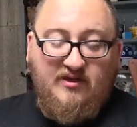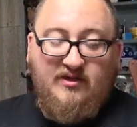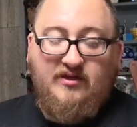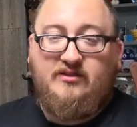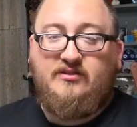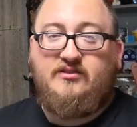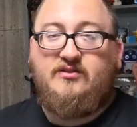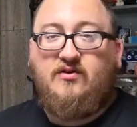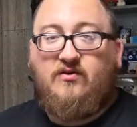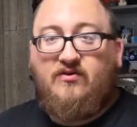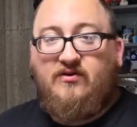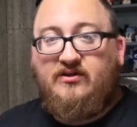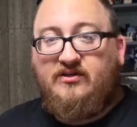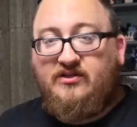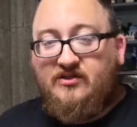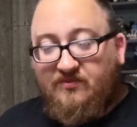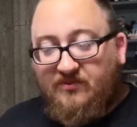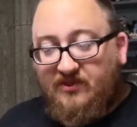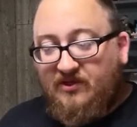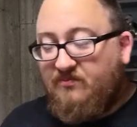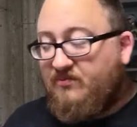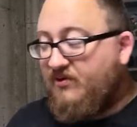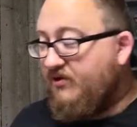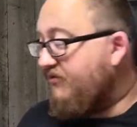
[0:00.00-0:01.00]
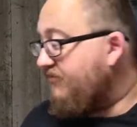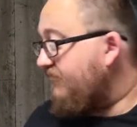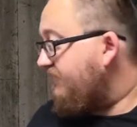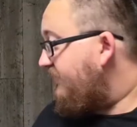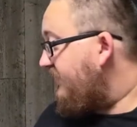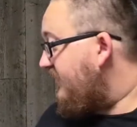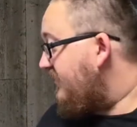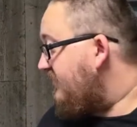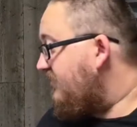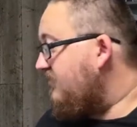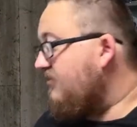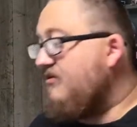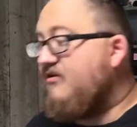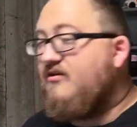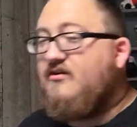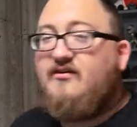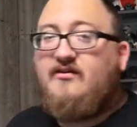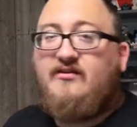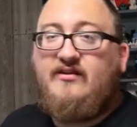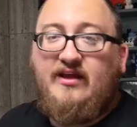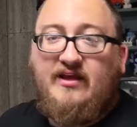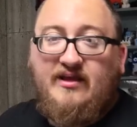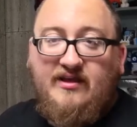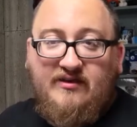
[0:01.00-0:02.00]
is going to be a better fit
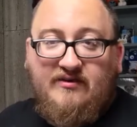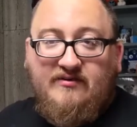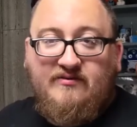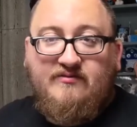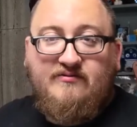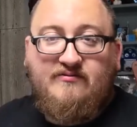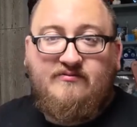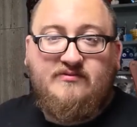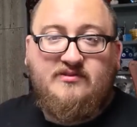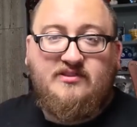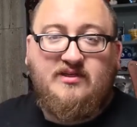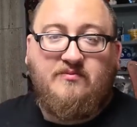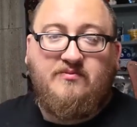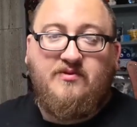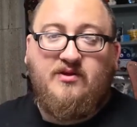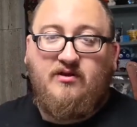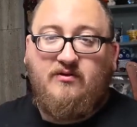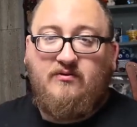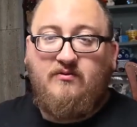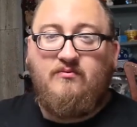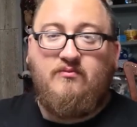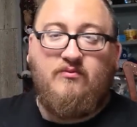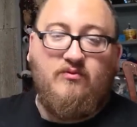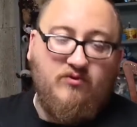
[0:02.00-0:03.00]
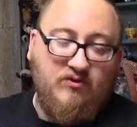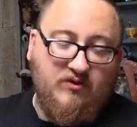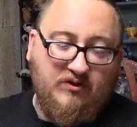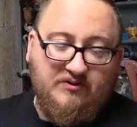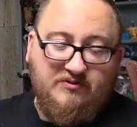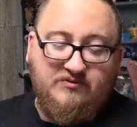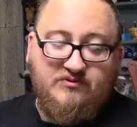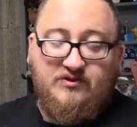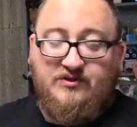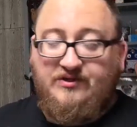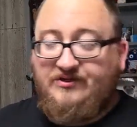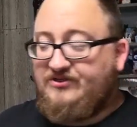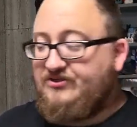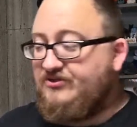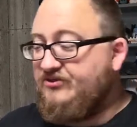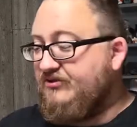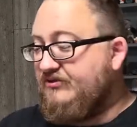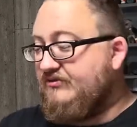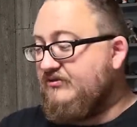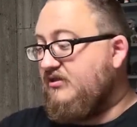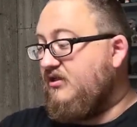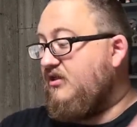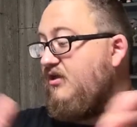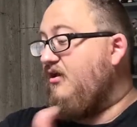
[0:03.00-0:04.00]
than something more
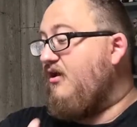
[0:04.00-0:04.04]
traditional.